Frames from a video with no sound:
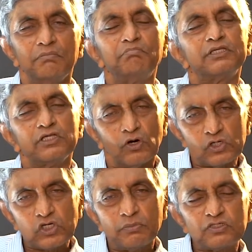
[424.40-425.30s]
But they
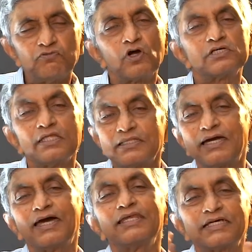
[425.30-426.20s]
also must focus on the
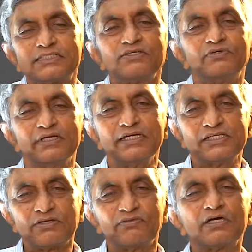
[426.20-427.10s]
collective
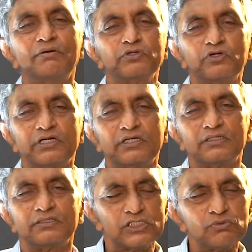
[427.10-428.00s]
needs of the community.
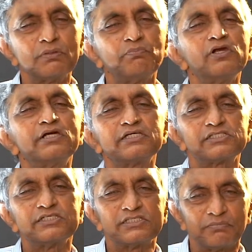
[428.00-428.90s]
That's what
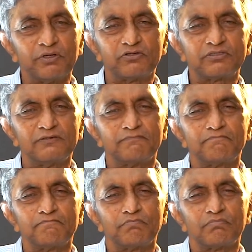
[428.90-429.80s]
politics is about.
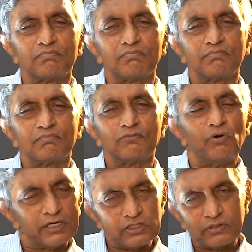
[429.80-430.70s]

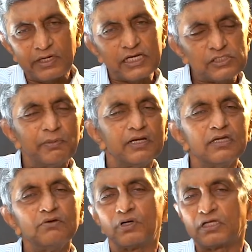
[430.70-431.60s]
What is our tax
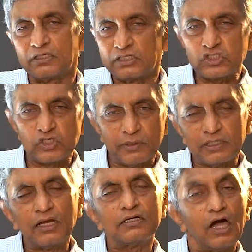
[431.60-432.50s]
money? What are the things to be
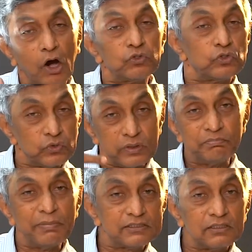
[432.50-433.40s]
done? How to do
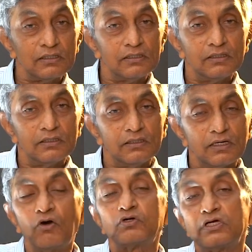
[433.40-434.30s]
it better?
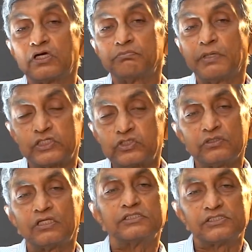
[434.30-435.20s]
How to make sure
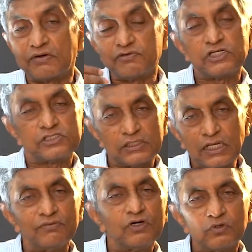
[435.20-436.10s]
that the services are
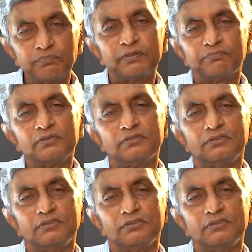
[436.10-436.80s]
delivered to people?